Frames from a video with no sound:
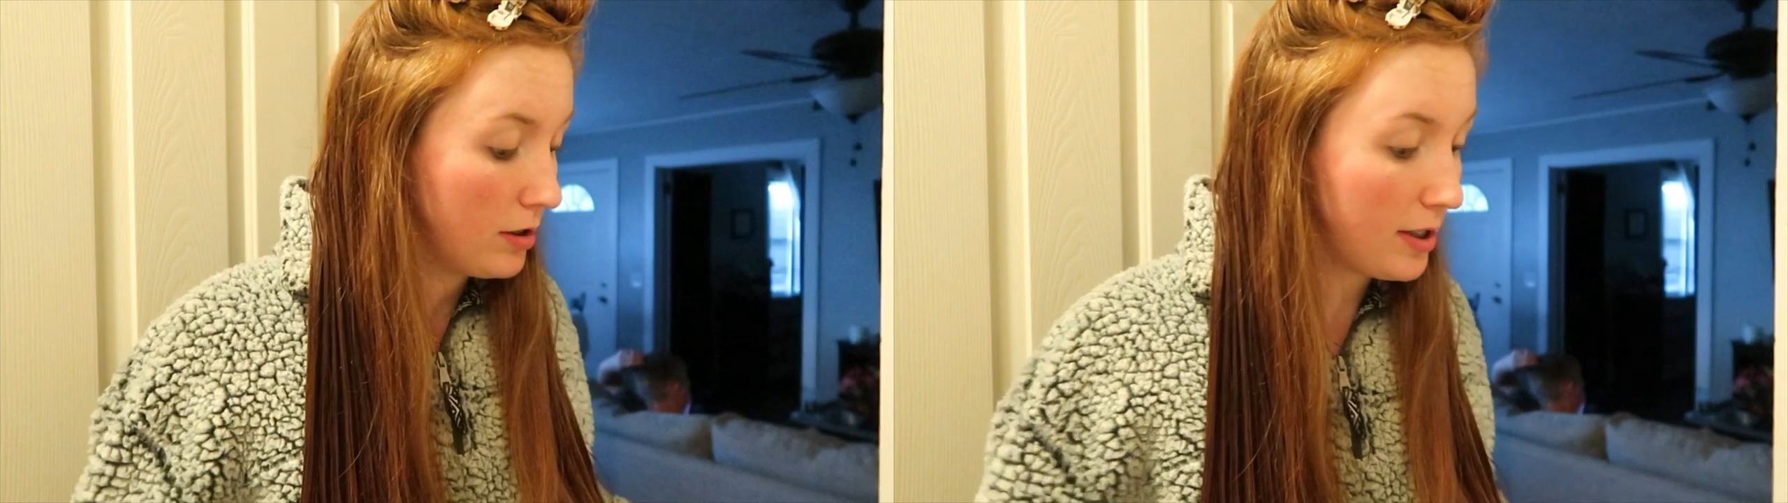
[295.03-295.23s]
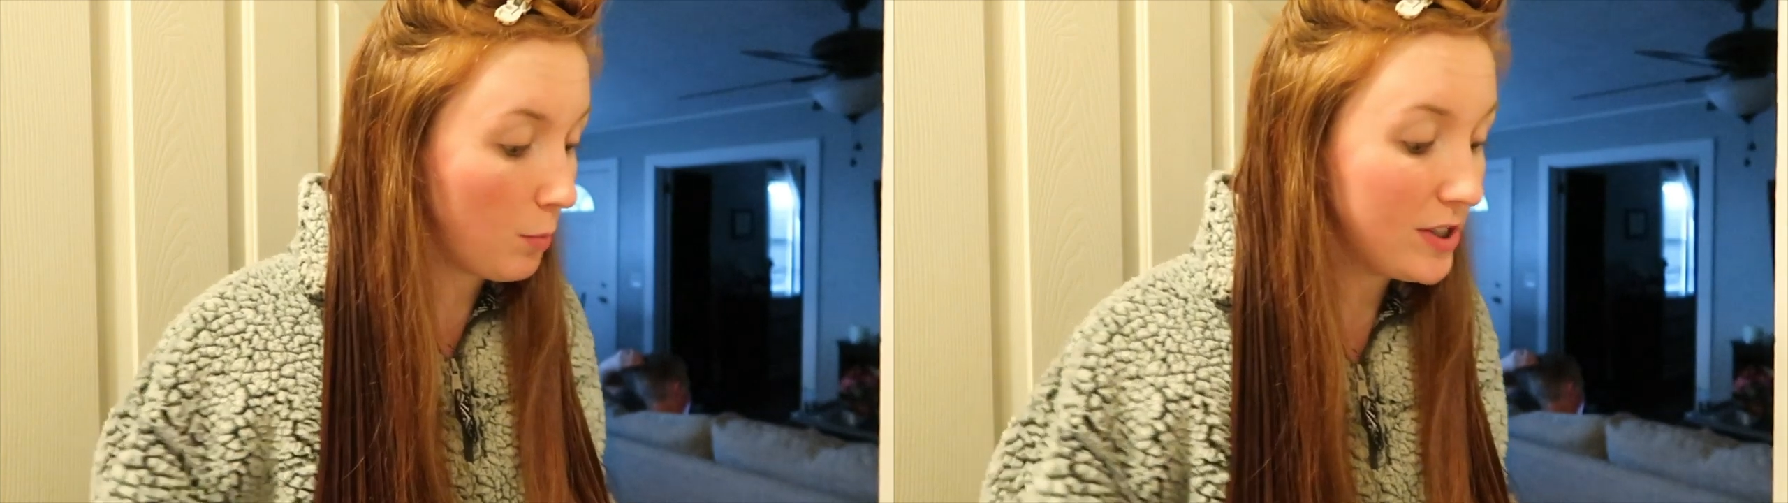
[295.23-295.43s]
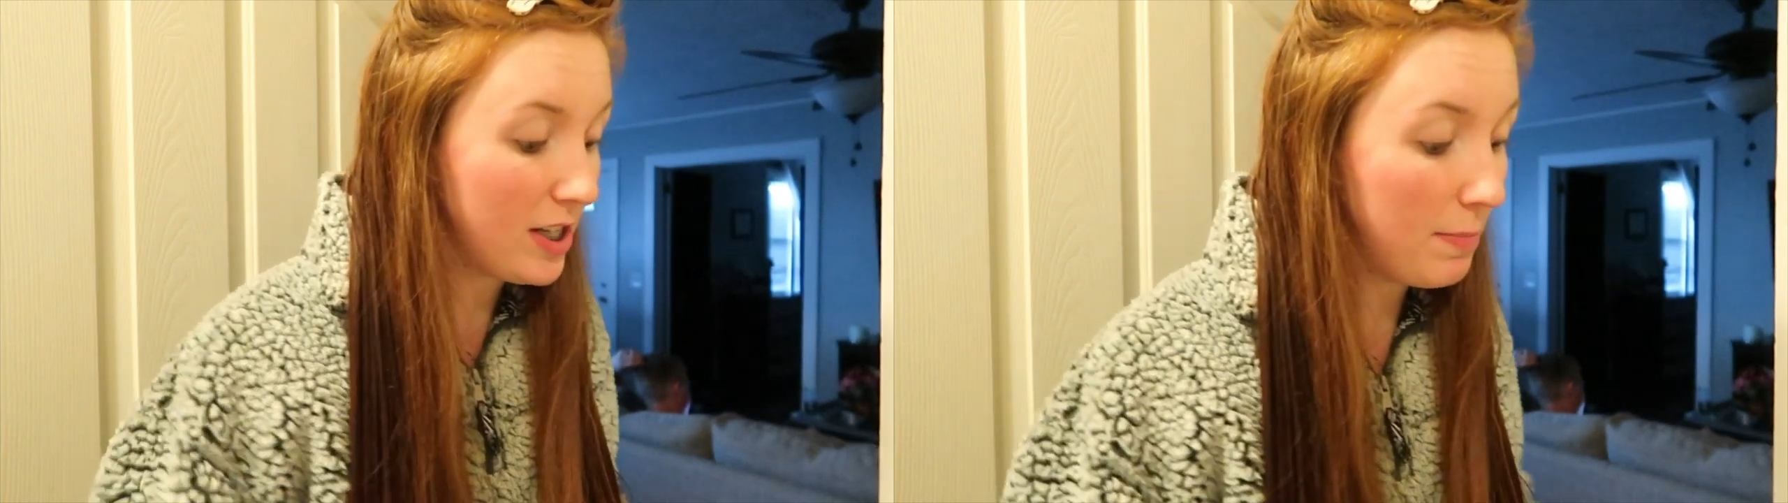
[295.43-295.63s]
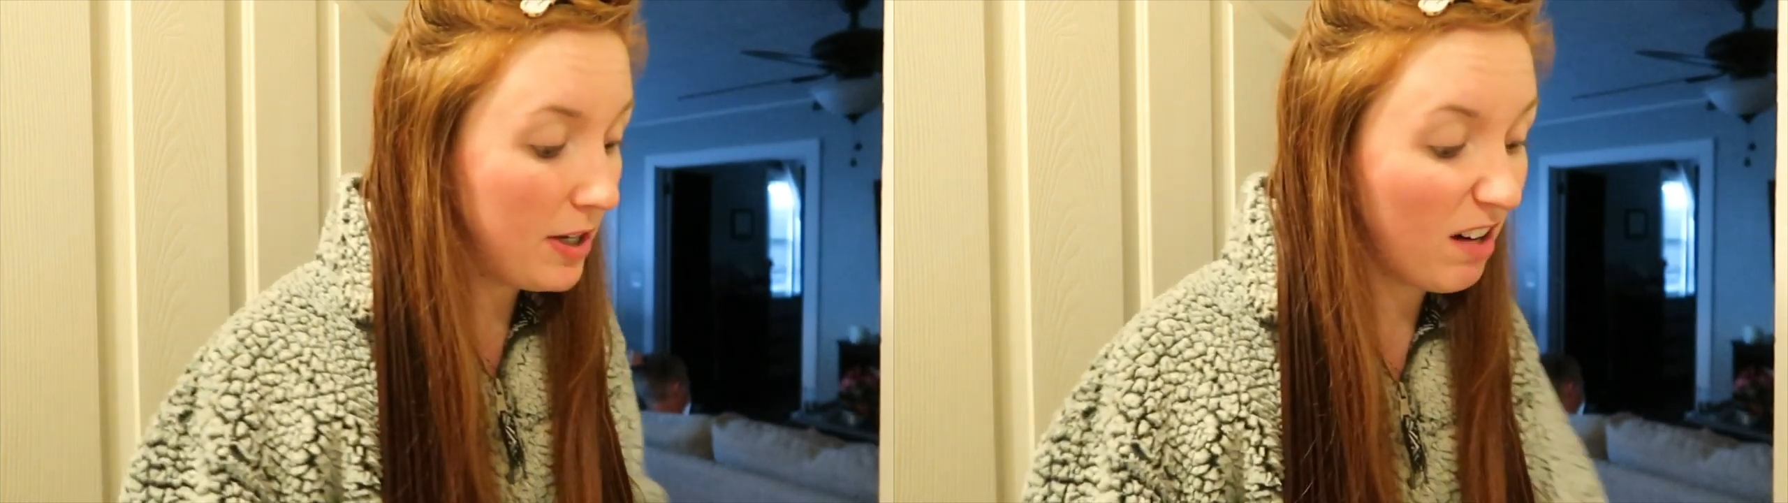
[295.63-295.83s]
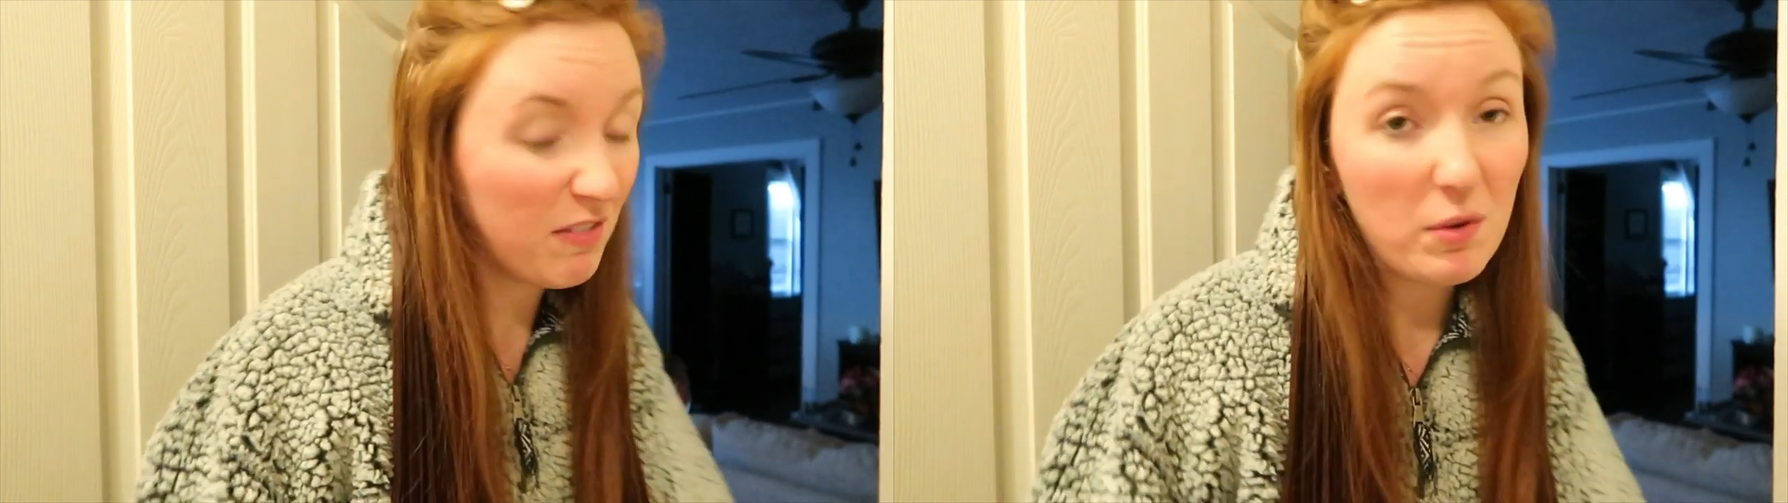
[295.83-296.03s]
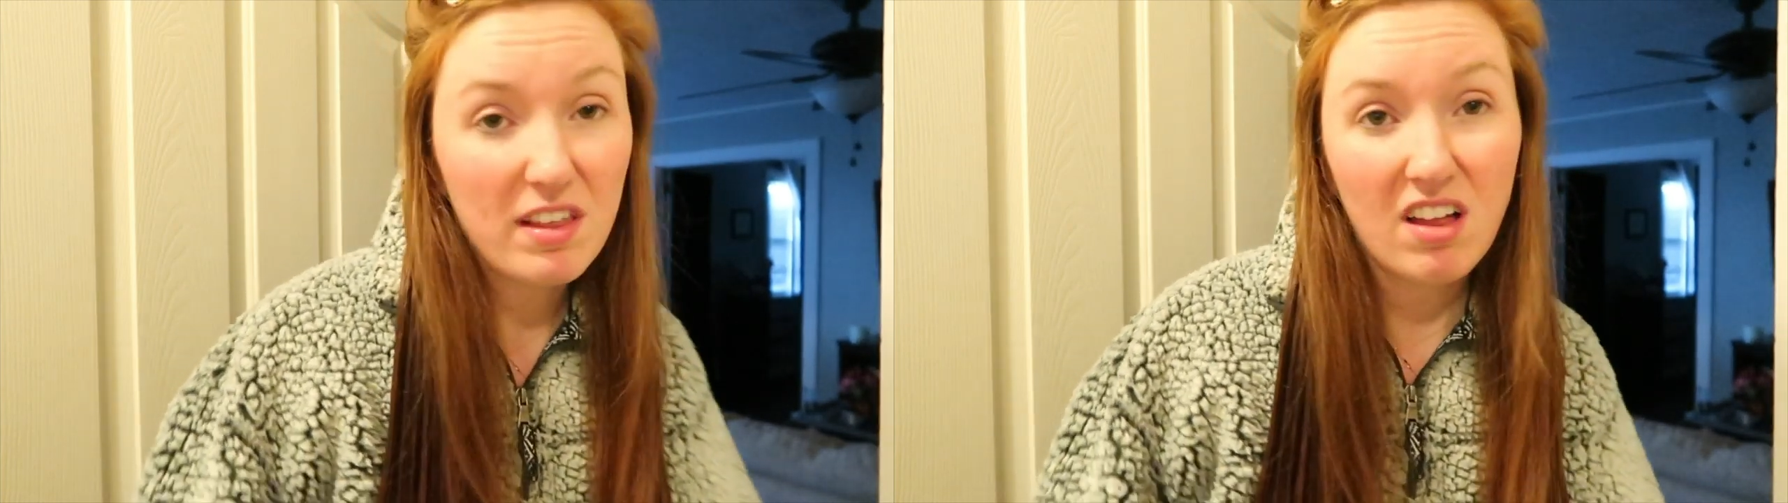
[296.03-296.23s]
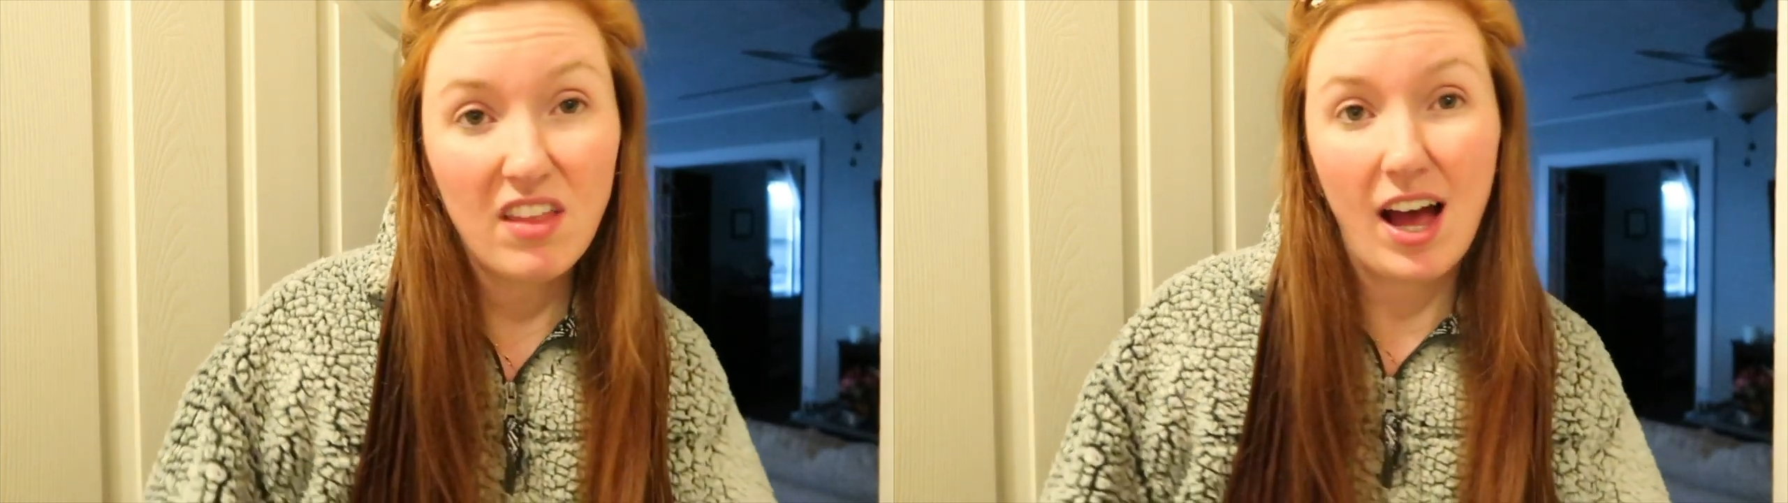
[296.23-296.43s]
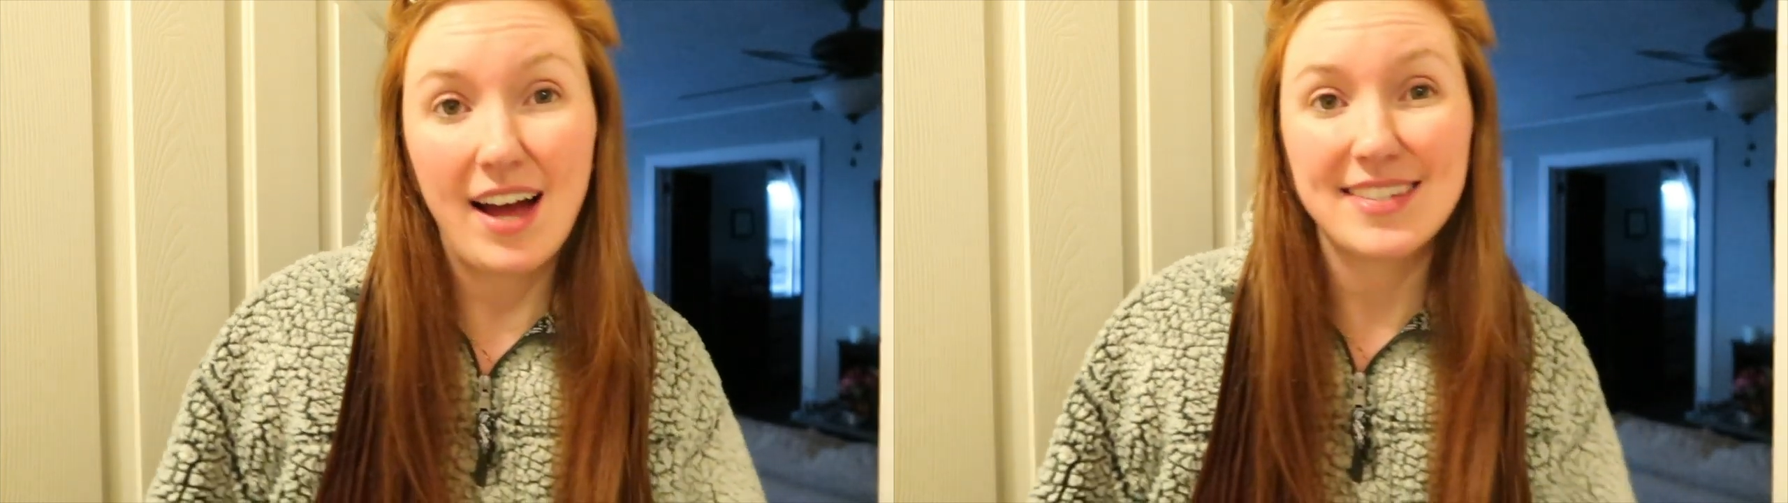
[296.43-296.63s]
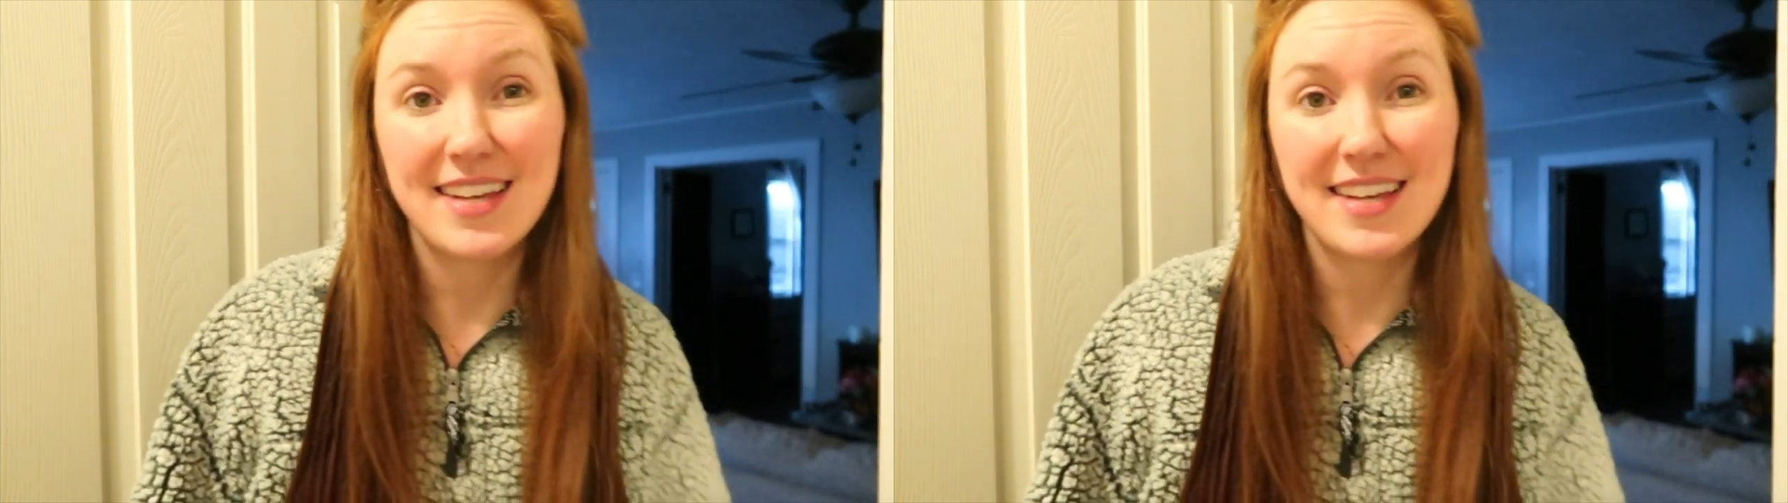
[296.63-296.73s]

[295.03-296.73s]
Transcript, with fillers: someone said be careful with it on the high